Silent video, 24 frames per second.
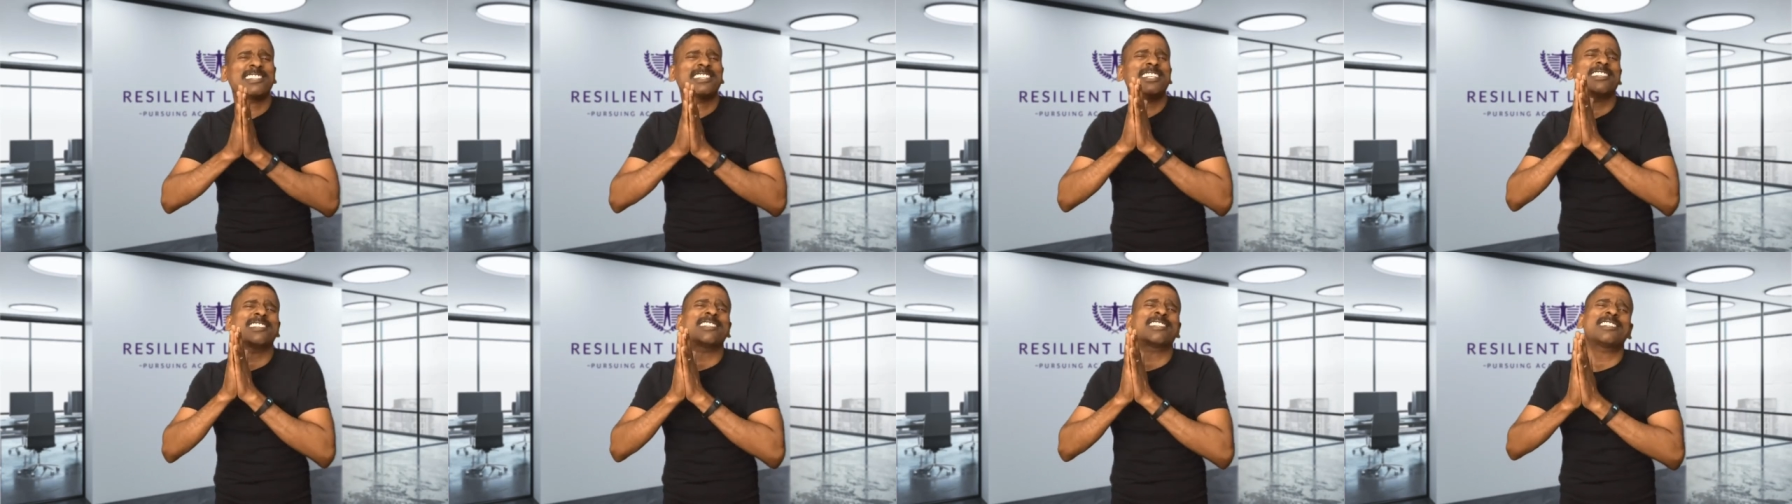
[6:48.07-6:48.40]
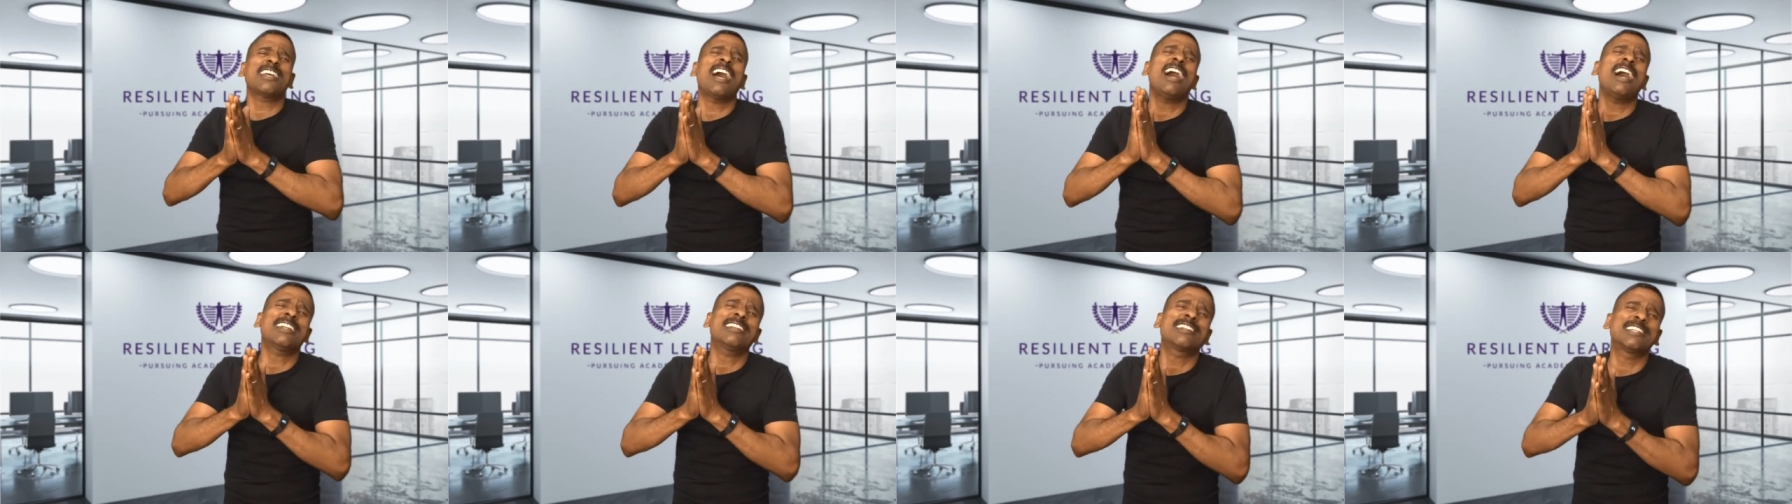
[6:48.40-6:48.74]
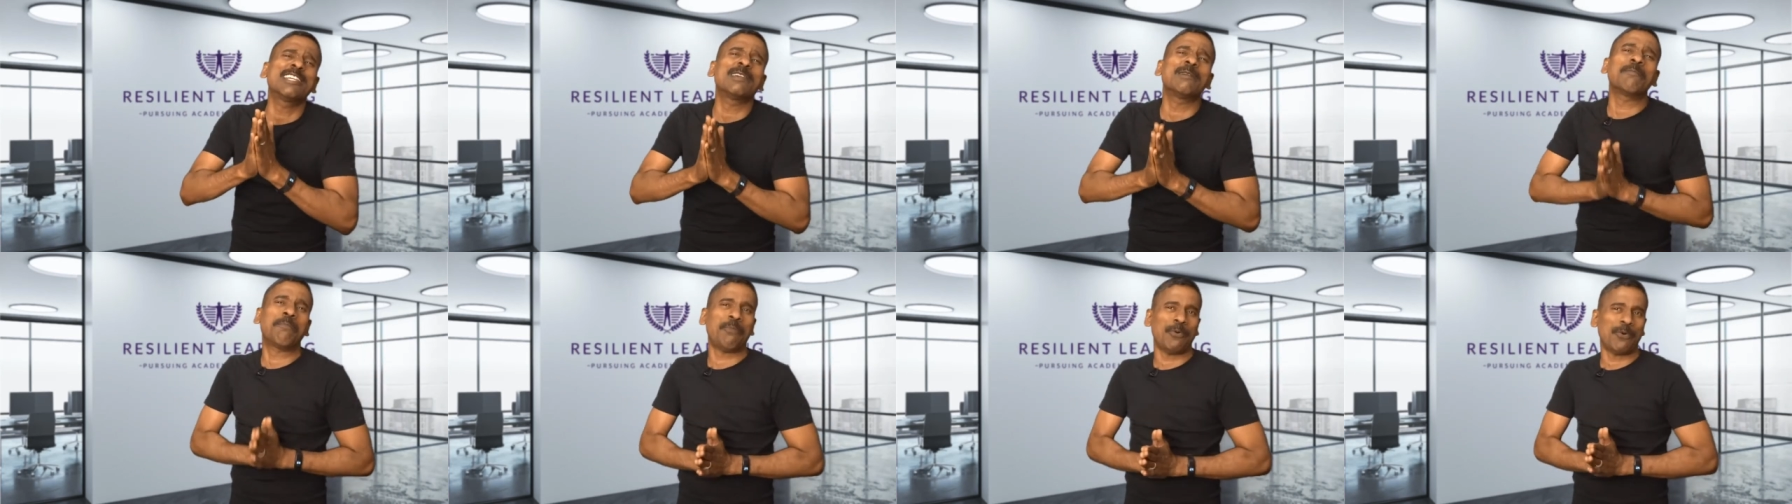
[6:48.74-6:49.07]
the
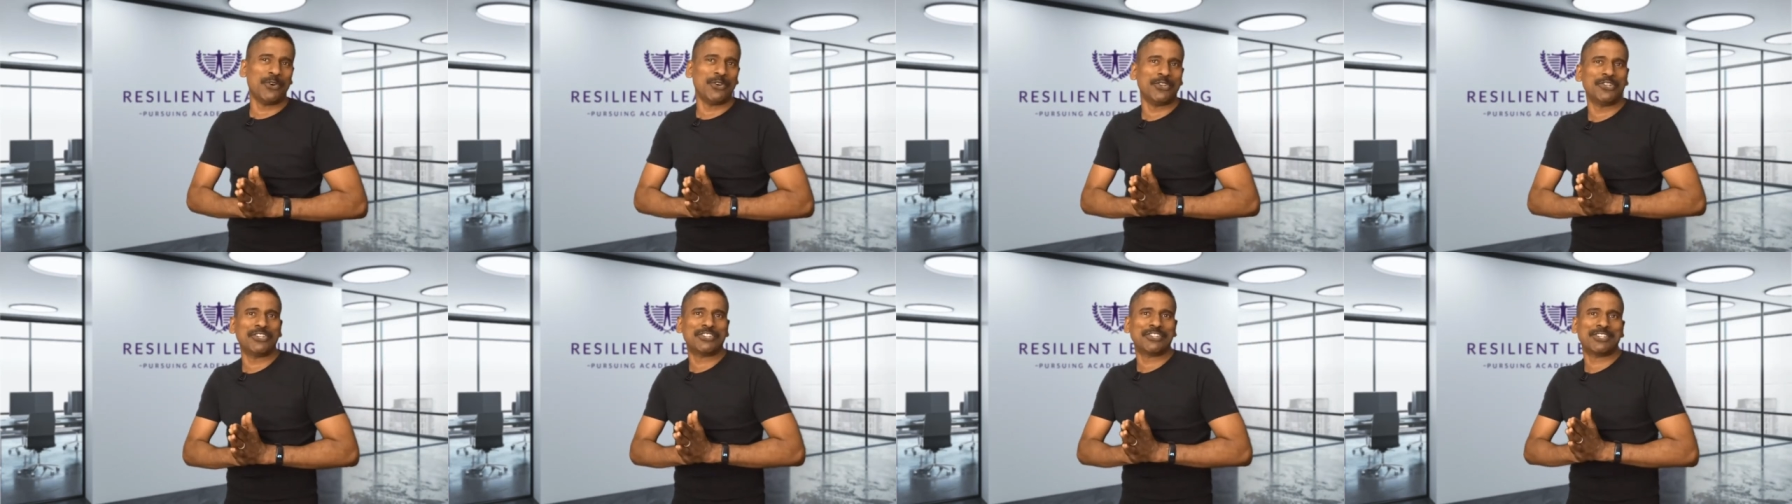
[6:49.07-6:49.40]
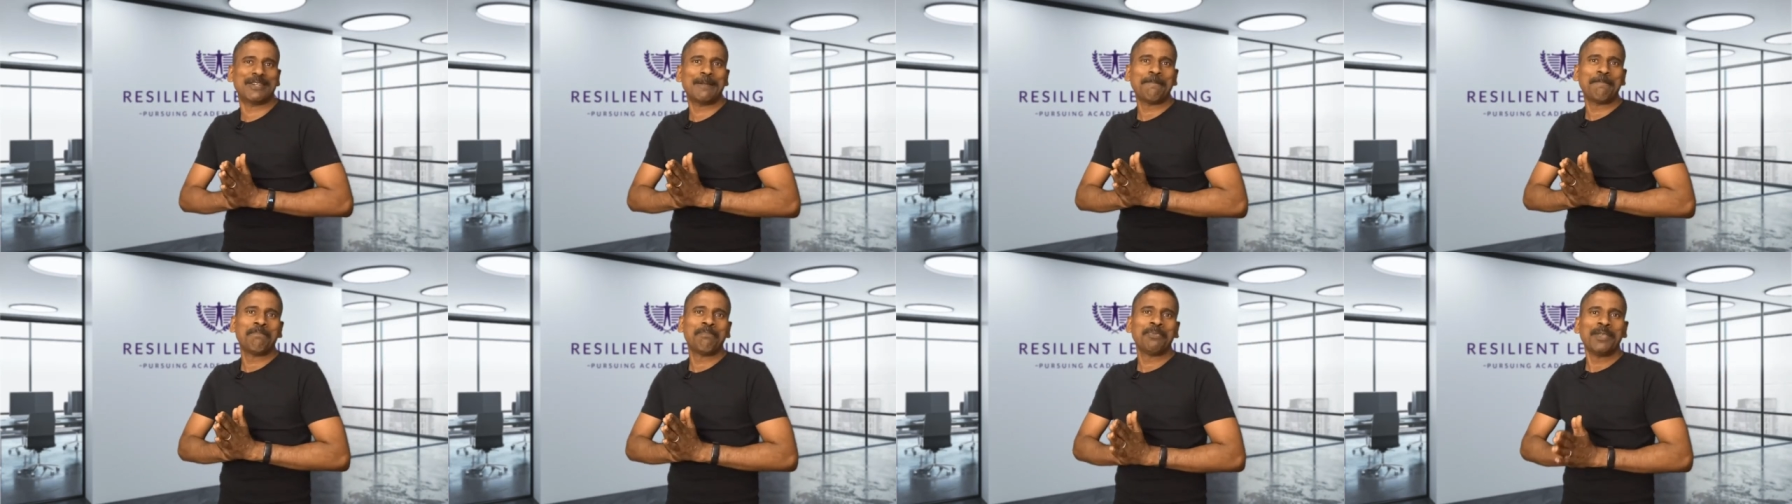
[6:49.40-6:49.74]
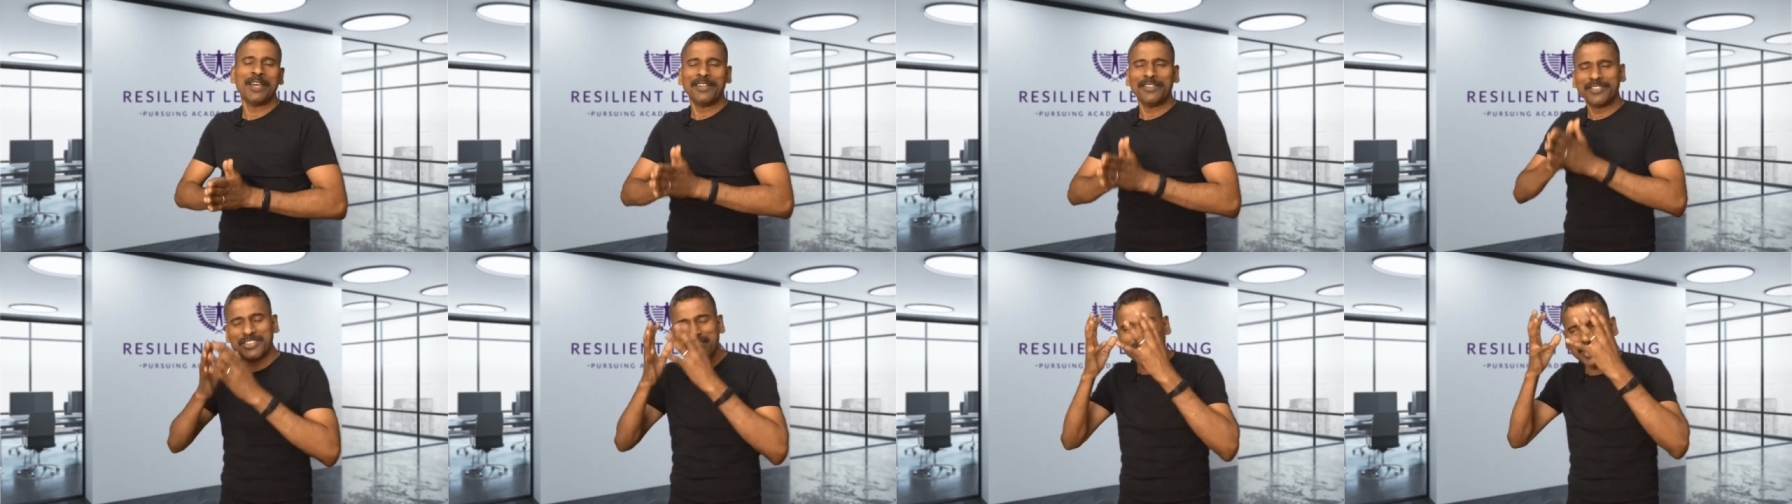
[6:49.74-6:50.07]
starting point.
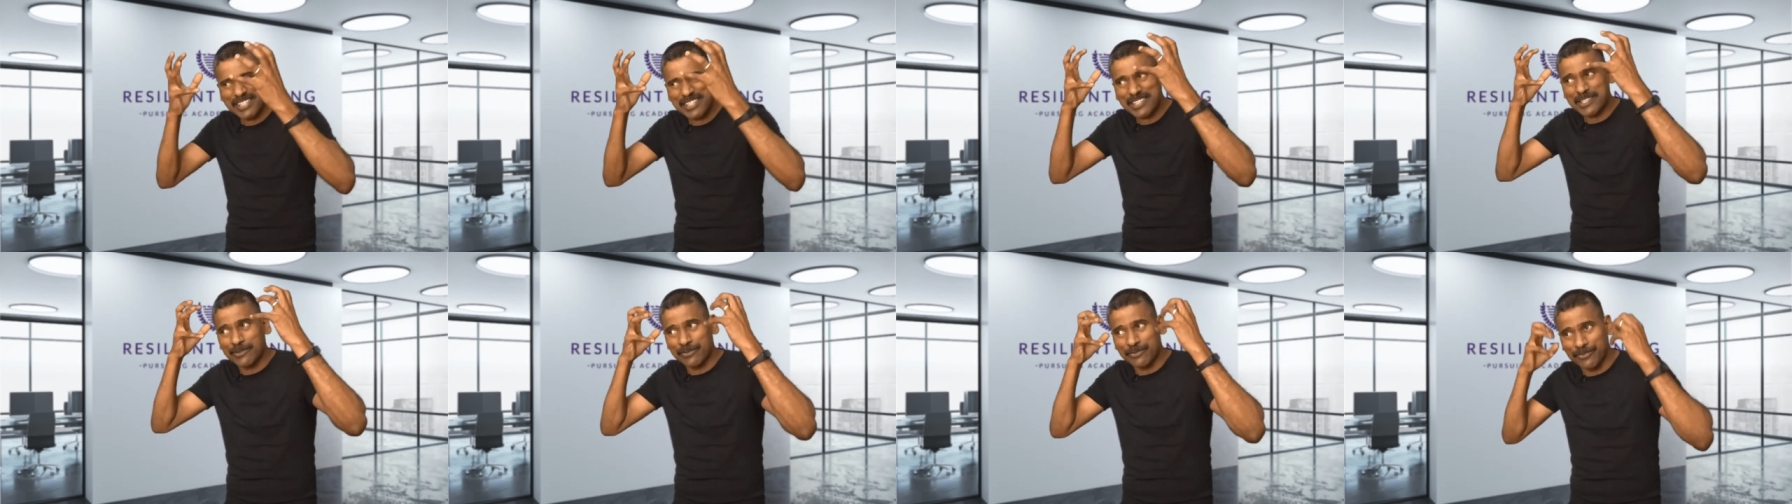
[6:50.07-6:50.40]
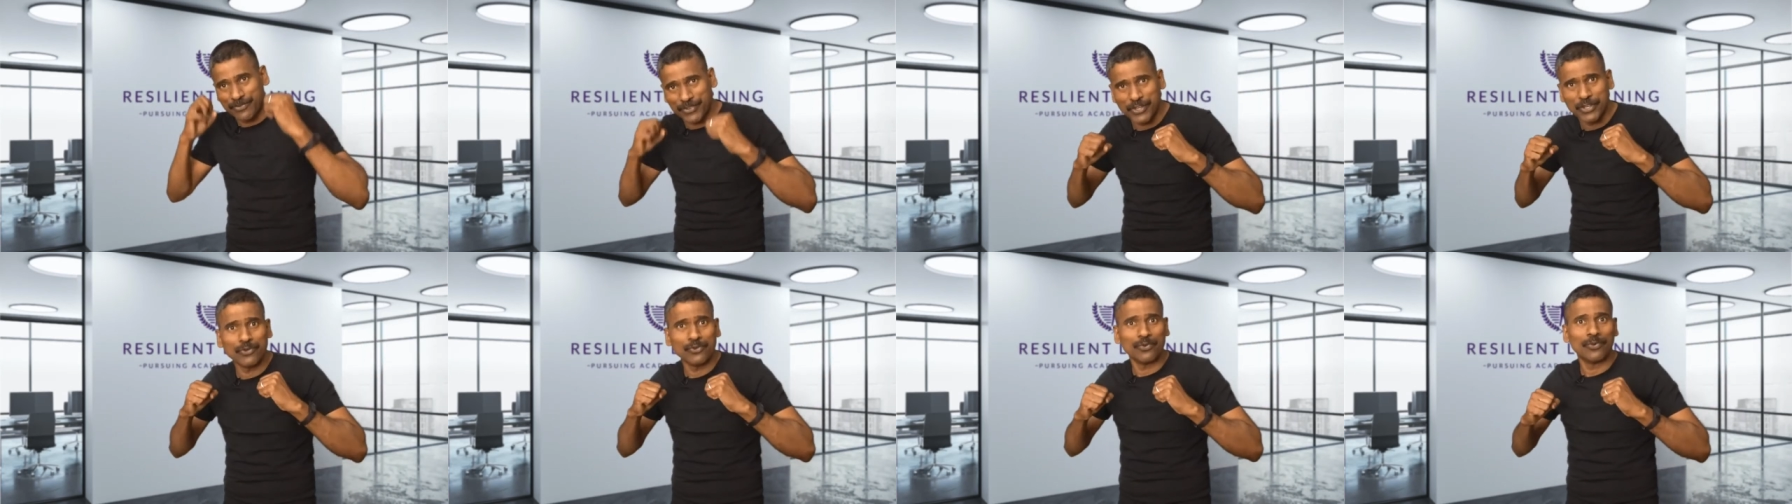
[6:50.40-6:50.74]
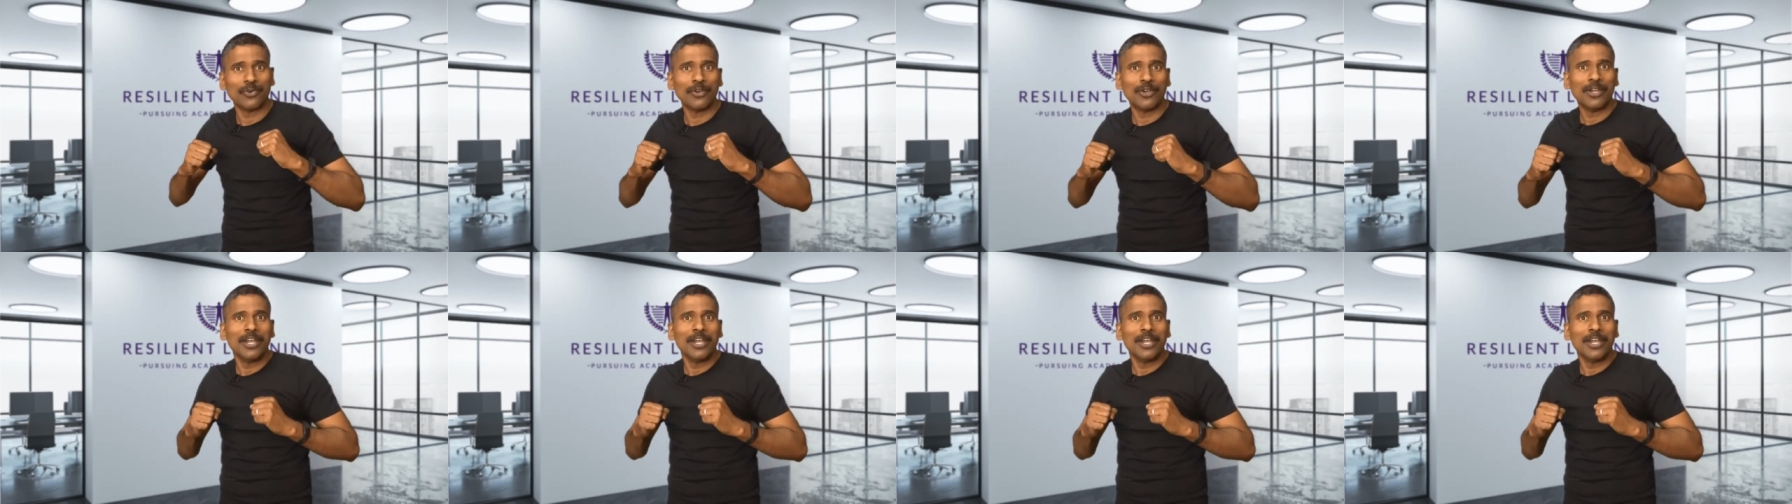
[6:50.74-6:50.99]
This view